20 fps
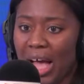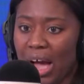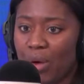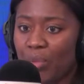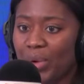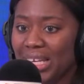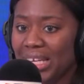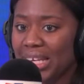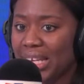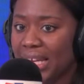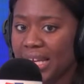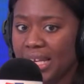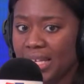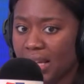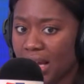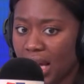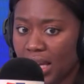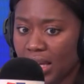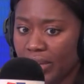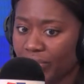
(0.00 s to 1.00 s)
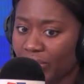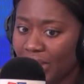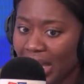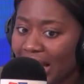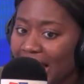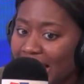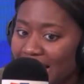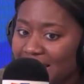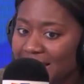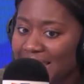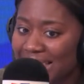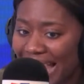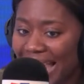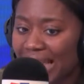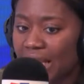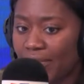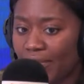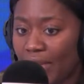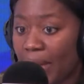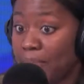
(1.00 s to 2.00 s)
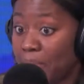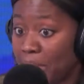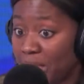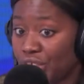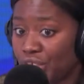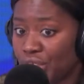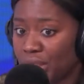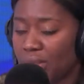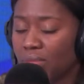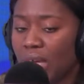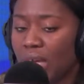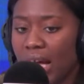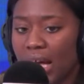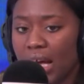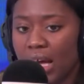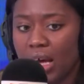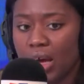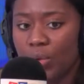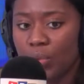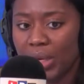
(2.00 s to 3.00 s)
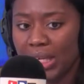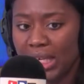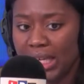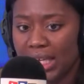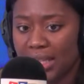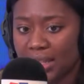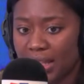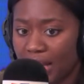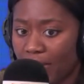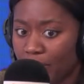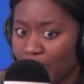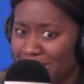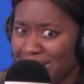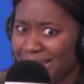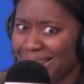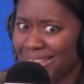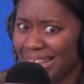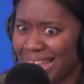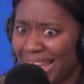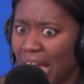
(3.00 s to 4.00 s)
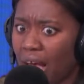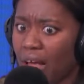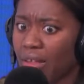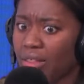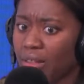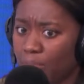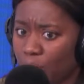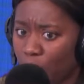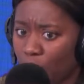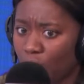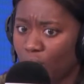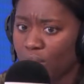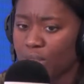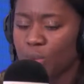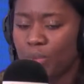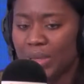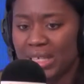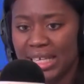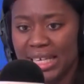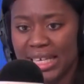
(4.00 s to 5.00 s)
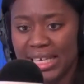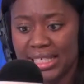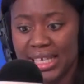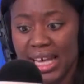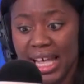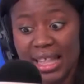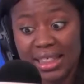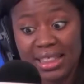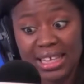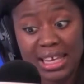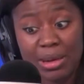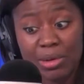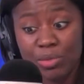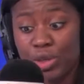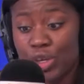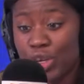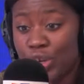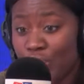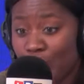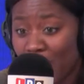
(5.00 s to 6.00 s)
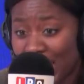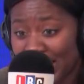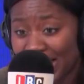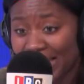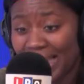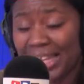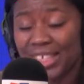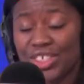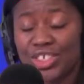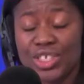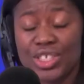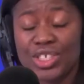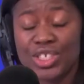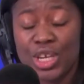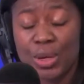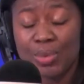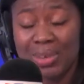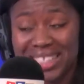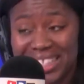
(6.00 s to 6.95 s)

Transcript: we need a scale of ambition. We need the government to think out the box. We need new regulations, new incentives.